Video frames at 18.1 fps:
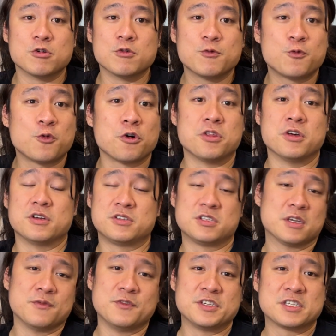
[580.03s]
for the
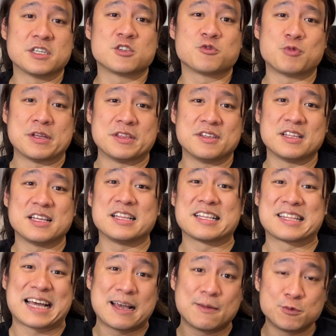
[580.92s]
services rendered and
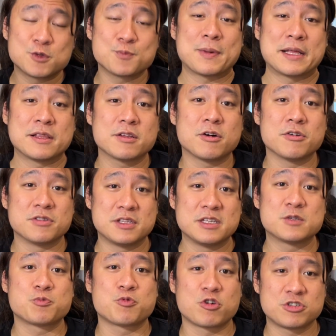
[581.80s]
the time spent on
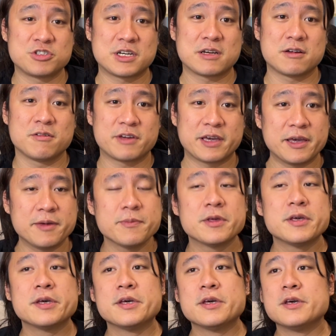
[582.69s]
this project. Okay.
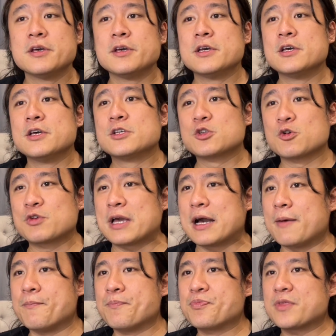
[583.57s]
So
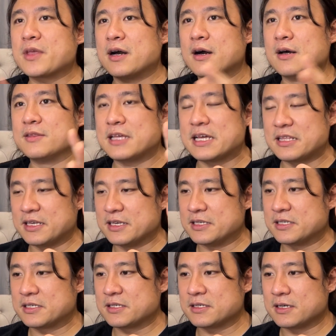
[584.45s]
yeah, that
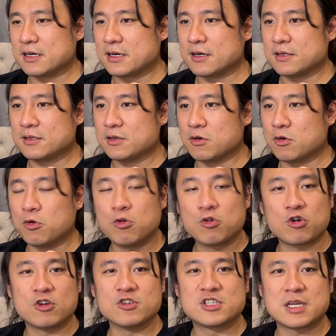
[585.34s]
is the whole
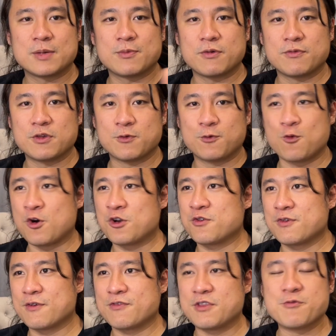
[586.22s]
concept of the
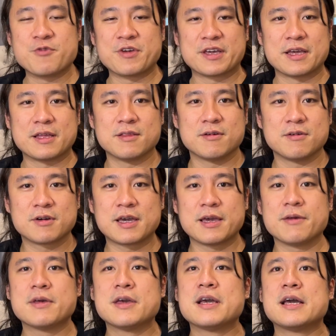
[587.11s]
450 ringgit.
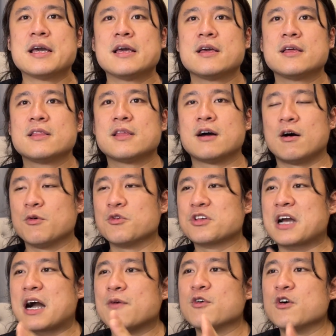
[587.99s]
Okay. Now I want
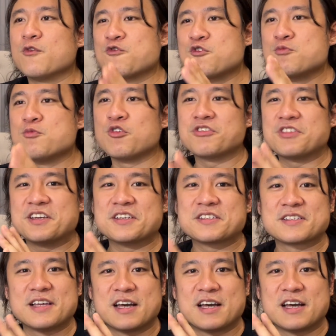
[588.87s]
to cover a few more things